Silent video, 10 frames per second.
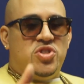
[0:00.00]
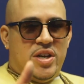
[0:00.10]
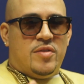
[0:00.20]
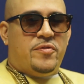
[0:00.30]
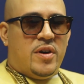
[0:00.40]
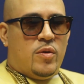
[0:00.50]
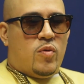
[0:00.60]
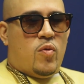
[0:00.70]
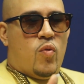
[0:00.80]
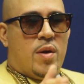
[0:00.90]
with Jennifer,
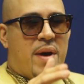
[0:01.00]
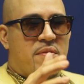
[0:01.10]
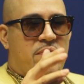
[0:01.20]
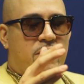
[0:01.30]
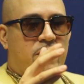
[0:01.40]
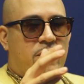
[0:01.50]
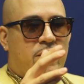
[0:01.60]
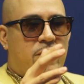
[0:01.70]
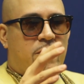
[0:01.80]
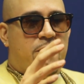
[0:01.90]
one of my
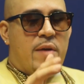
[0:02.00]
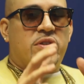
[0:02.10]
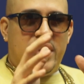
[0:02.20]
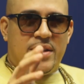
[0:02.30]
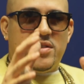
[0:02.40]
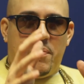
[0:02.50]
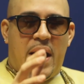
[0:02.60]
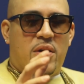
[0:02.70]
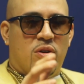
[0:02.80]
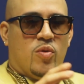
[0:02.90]
favorite things
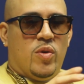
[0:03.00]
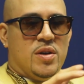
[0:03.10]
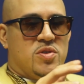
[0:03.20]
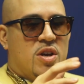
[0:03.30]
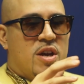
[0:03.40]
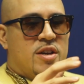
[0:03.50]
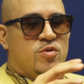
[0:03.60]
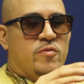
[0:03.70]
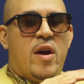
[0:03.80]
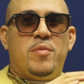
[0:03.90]
about her was
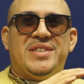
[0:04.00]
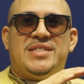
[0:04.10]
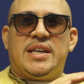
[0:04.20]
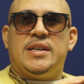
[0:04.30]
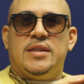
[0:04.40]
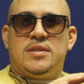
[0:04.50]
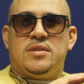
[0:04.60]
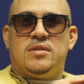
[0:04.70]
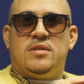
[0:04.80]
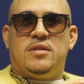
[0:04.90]
she's very
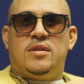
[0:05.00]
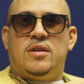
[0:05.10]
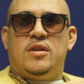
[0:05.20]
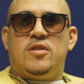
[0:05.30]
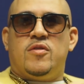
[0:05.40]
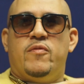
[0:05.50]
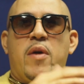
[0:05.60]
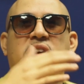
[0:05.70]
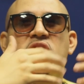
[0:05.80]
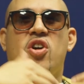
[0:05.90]
meticulous,
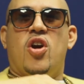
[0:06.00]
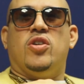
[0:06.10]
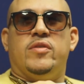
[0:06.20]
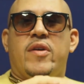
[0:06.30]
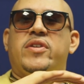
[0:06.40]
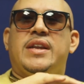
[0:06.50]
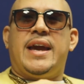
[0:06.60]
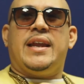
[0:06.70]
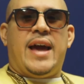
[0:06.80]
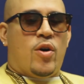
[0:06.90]
very girly, very
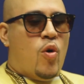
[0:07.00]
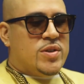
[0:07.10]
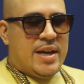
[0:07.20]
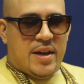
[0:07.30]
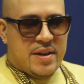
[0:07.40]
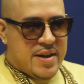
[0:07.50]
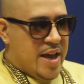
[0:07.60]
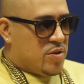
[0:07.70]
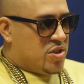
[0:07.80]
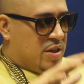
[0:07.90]
ladylike. Always had her
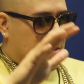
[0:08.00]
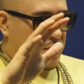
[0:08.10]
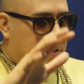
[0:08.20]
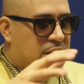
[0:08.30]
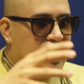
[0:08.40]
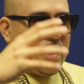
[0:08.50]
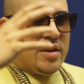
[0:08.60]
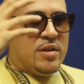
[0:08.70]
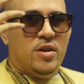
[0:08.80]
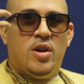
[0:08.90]
nails done, her feet done,
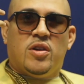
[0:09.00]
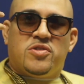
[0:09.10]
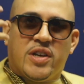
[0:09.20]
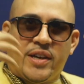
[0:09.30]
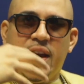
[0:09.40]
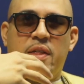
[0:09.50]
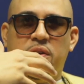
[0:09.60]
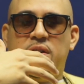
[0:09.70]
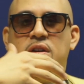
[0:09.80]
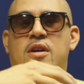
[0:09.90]
and
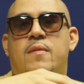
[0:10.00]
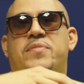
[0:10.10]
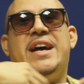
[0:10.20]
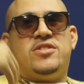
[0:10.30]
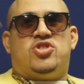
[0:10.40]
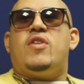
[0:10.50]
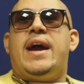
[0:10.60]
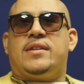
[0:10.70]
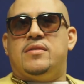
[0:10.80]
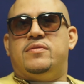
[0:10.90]
together. That's
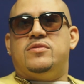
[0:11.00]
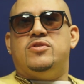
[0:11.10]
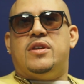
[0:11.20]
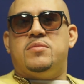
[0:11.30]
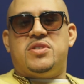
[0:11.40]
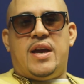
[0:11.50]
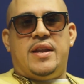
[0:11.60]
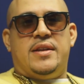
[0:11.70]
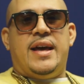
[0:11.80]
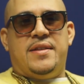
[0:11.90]
attractive, you know what I'm
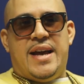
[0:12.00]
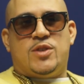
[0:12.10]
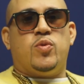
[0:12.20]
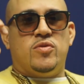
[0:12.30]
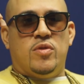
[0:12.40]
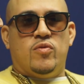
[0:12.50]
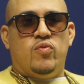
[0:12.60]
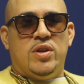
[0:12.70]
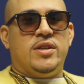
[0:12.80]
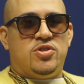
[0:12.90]
saying? And that's what
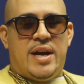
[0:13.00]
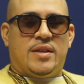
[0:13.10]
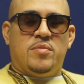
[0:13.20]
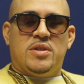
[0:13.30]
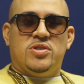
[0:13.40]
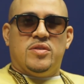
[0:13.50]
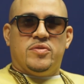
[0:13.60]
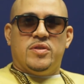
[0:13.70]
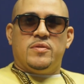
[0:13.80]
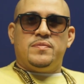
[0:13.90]
really attracted me to
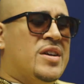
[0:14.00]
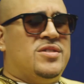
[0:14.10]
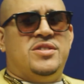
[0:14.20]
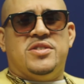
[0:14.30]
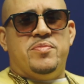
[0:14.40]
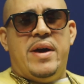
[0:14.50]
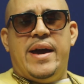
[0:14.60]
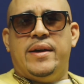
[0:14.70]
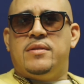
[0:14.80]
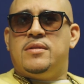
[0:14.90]
Jennifer. Cyn is
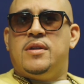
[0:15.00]
bad.